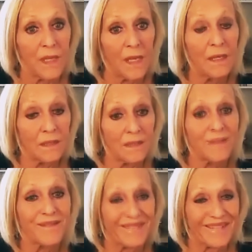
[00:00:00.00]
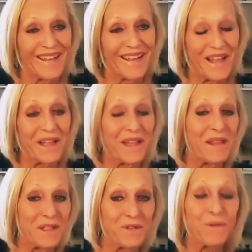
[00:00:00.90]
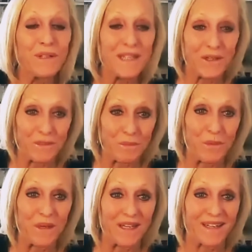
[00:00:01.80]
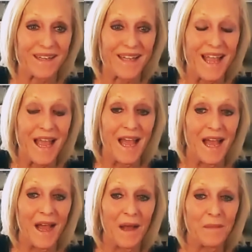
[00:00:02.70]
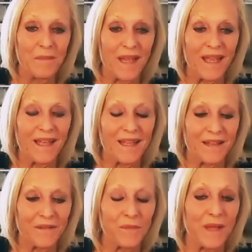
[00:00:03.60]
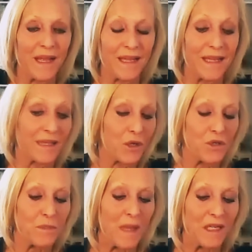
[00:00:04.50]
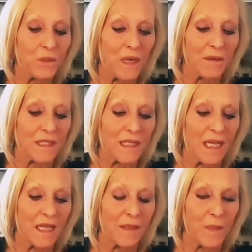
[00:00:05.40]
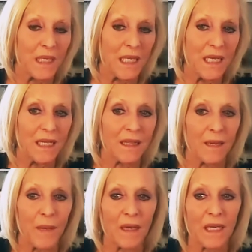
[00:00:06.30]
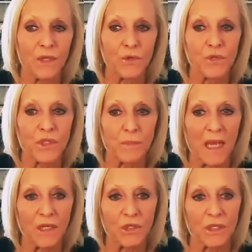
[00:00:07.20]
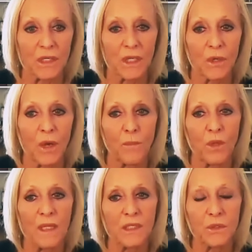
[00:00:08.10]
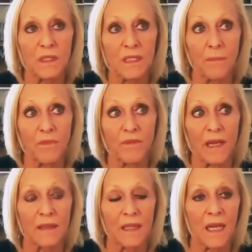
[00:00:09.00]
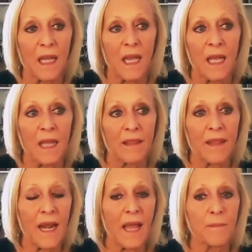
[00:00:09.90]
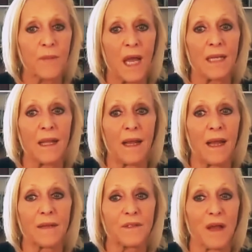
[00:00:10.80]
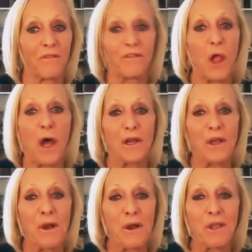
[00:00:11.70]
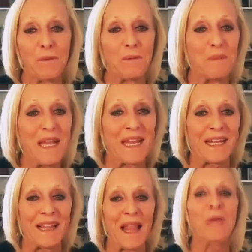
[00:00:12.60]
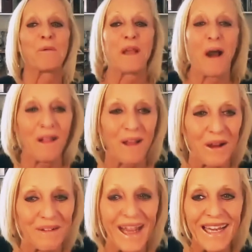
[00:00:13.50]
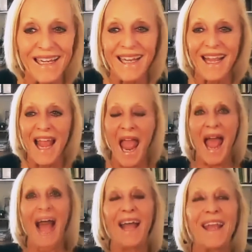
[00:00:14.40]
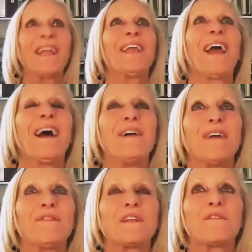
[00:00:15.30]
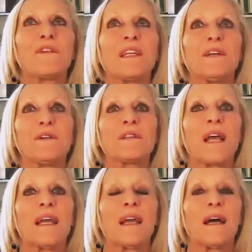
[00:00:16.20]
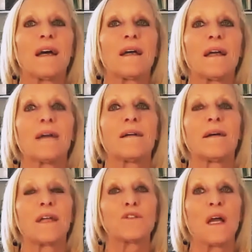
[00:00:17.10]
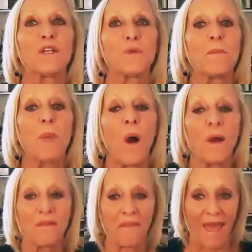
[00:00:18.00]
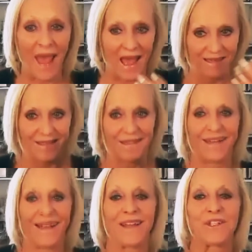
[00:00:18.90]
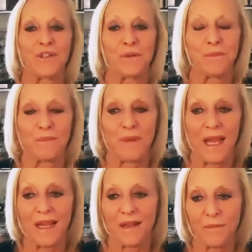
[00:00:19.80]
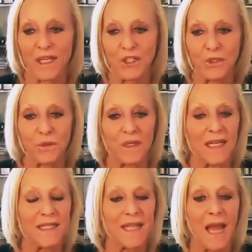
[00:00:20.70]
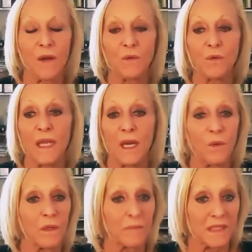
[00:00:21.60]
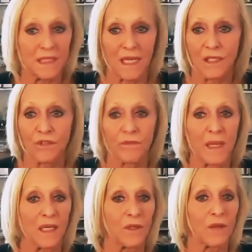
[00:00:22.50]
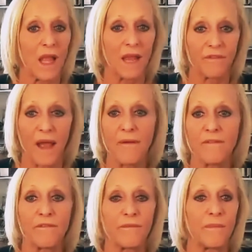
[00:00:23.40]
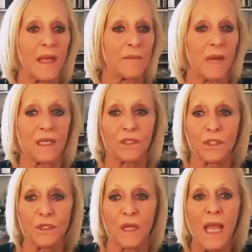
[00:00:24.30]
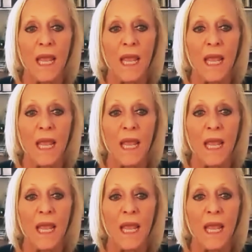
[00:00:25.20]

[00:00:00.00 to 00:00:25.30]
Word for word: Yes, that's a really good point. Um, it goes back to what I was saying in the beginning about introspection. You know, I'm willing to accept the fact that I, that I'm a, a flawed human being, like we all are, right? I, I, I for, for, years I I tried to impart that to my my children. It's I don't care what mistakes you've made in your life. I've made mine too.